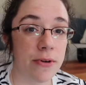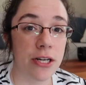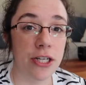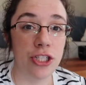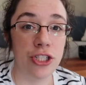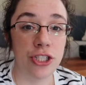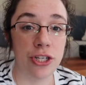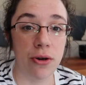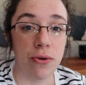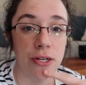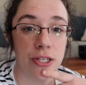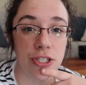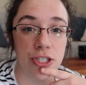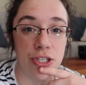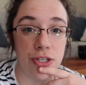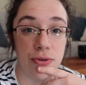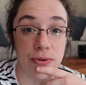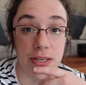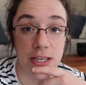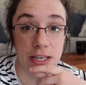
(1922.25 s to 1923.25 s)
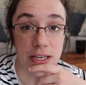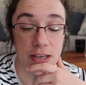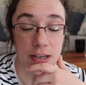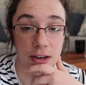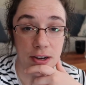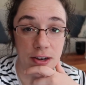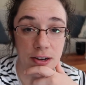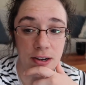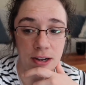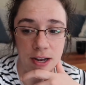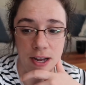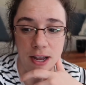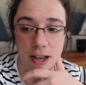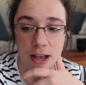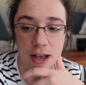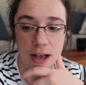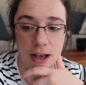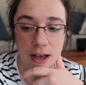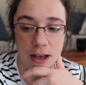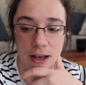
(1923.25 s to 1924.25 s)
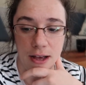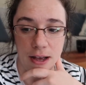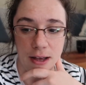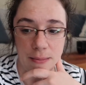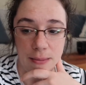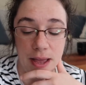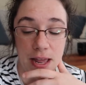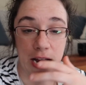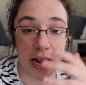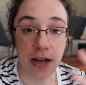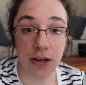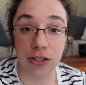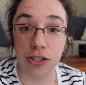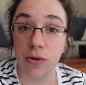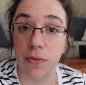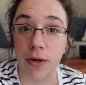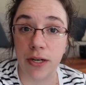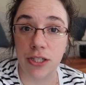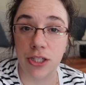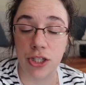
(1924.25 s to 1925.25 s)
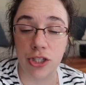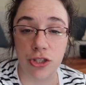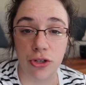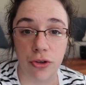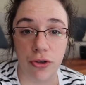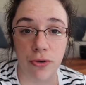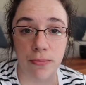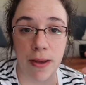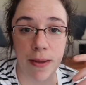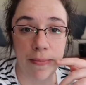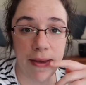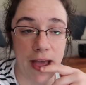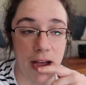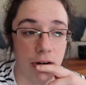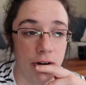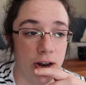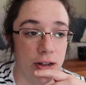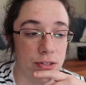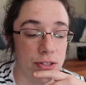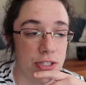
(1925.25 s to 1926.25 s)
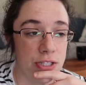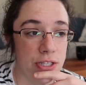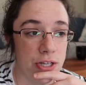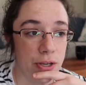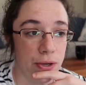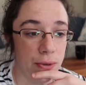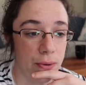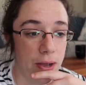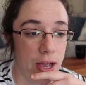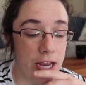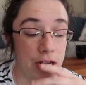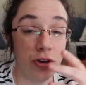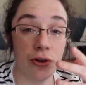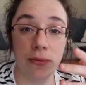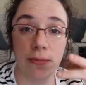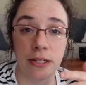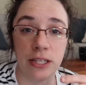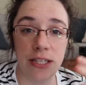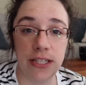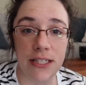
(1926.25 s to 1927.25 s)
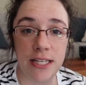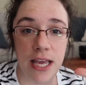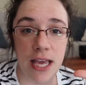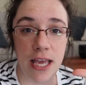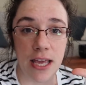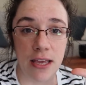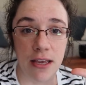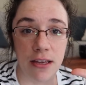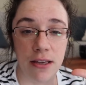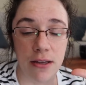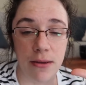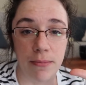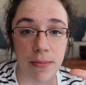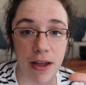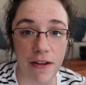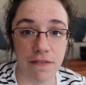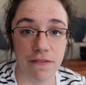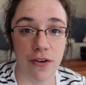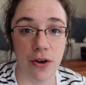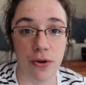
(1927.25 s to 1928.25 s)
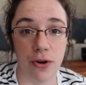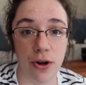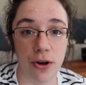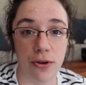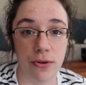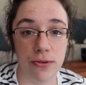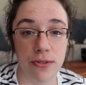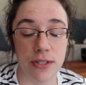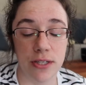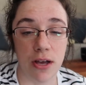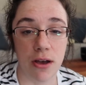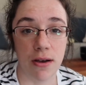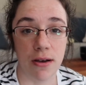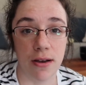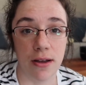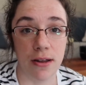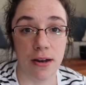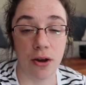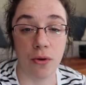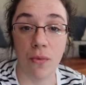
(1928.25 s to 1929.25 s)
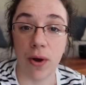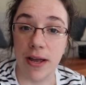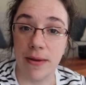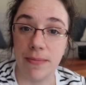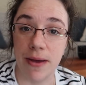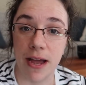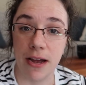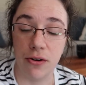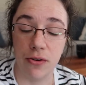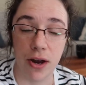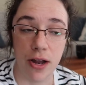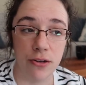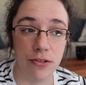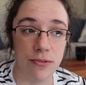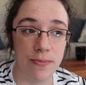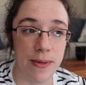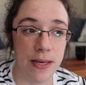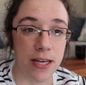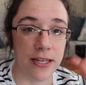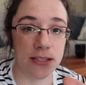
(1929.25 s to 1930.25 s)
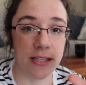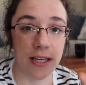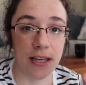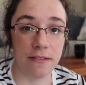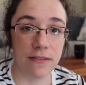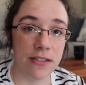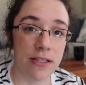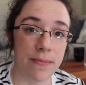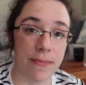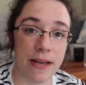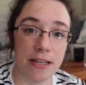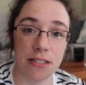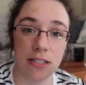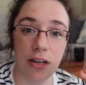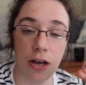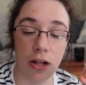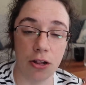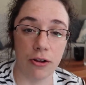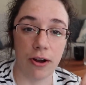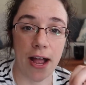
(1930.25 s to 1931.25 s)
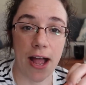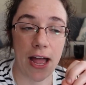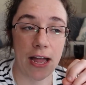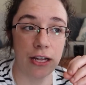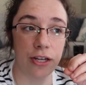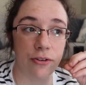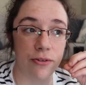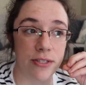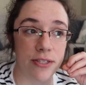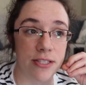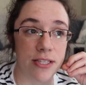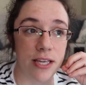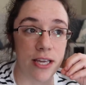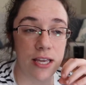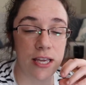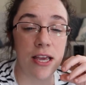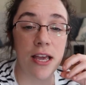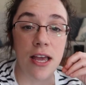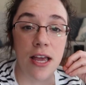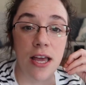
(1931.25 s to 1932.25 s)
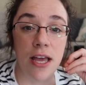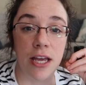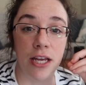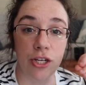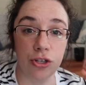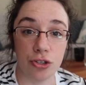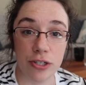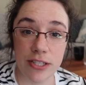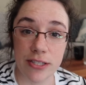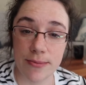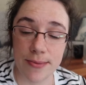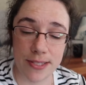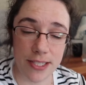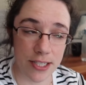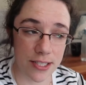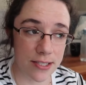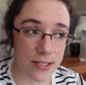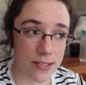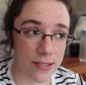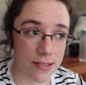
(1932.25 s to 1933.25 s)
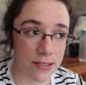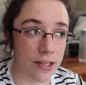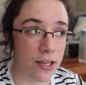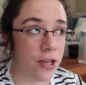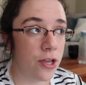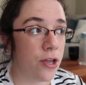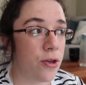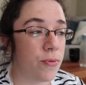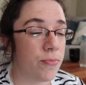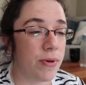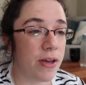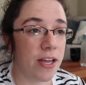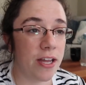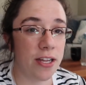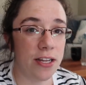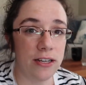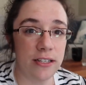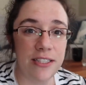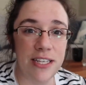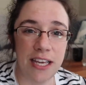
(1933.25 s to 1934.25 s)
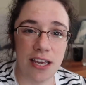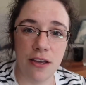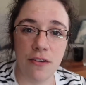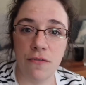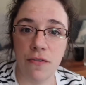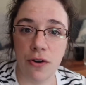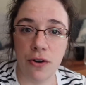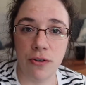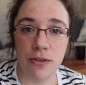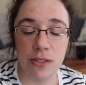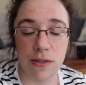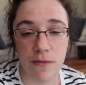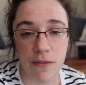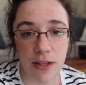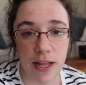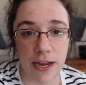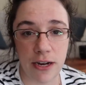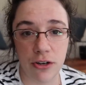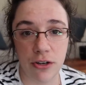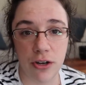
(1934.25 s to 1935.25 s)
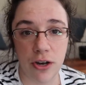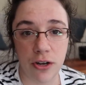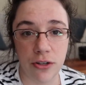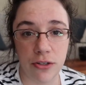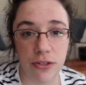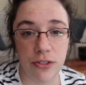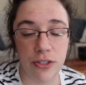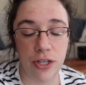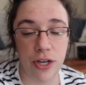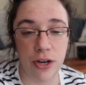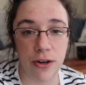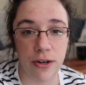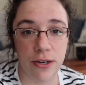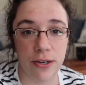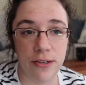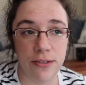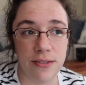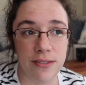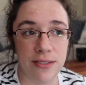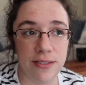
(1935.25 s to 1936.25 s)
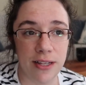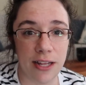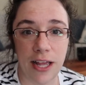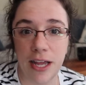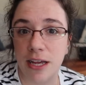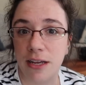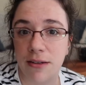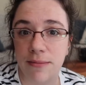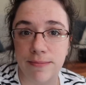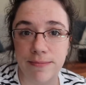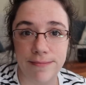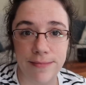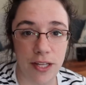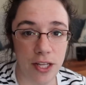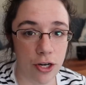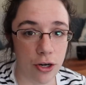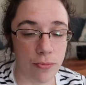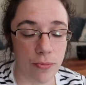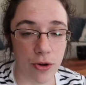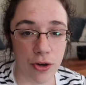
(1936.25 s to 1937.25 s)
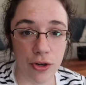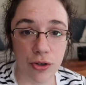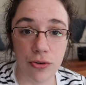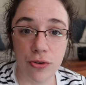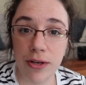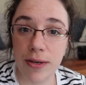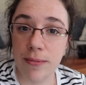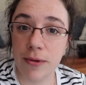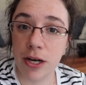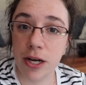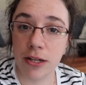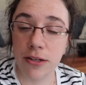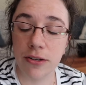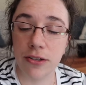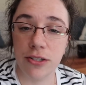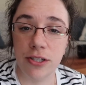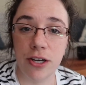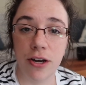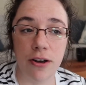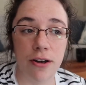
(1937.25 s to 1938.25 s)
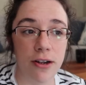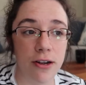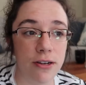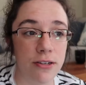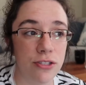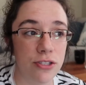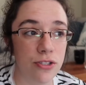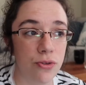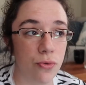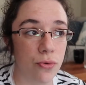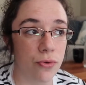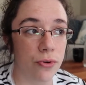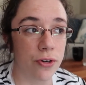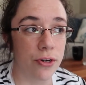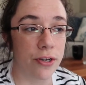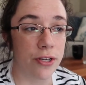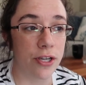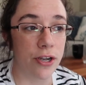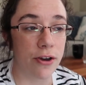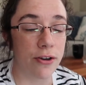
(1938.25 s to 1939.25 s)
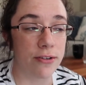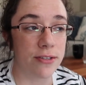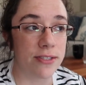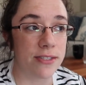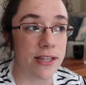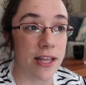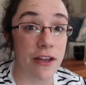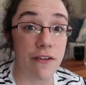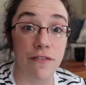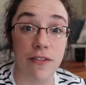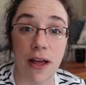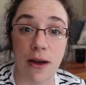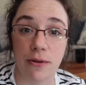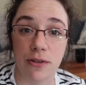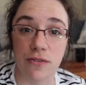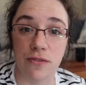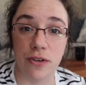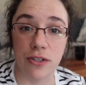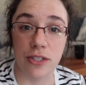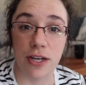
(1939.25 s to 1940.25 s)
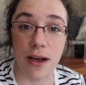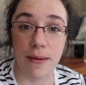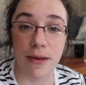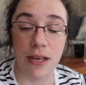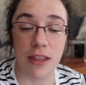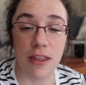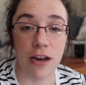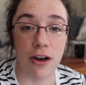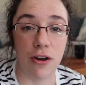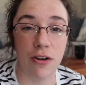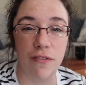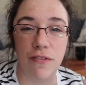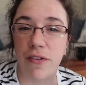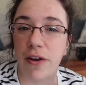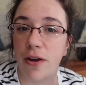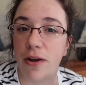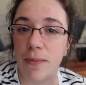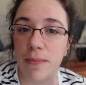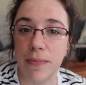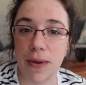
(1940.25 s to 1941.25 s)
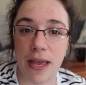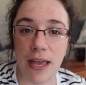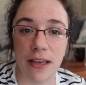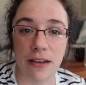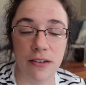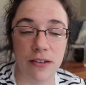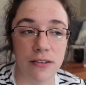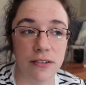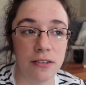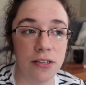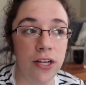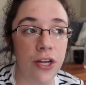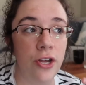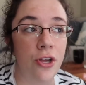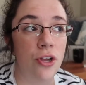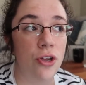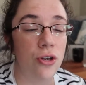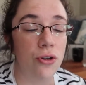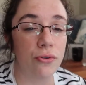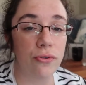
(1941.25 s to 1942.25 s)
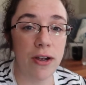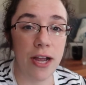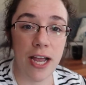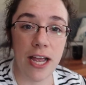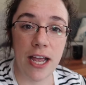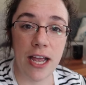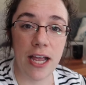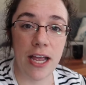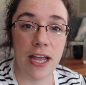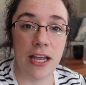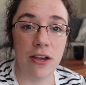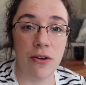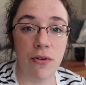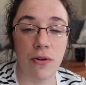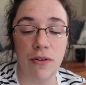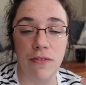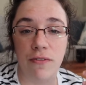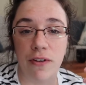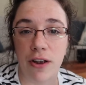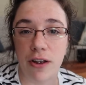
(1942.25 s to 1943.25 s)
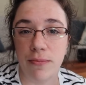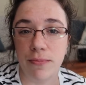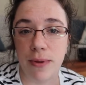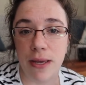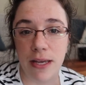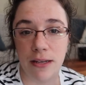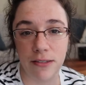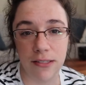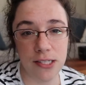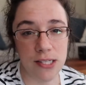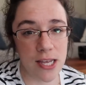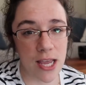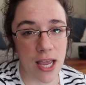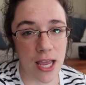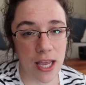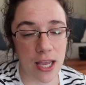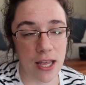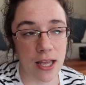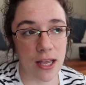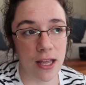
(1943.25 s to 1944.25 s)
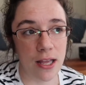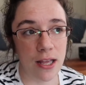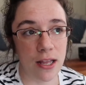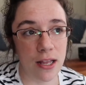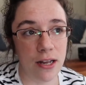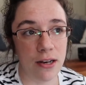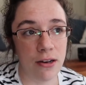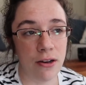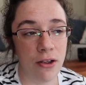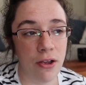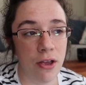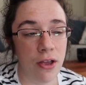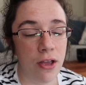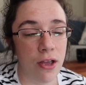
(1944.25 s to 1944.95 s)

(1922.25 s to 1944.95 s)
want to show it to you here, and I also wanted to show you my background. So I normally take my photos on a white background because it gives the best color accuracy and crispness, but taking photos of lighter colored yarns, like, you know, more cream colored yarns, or yarns like Flowers for Dobby that are very pale gray or very pale tan,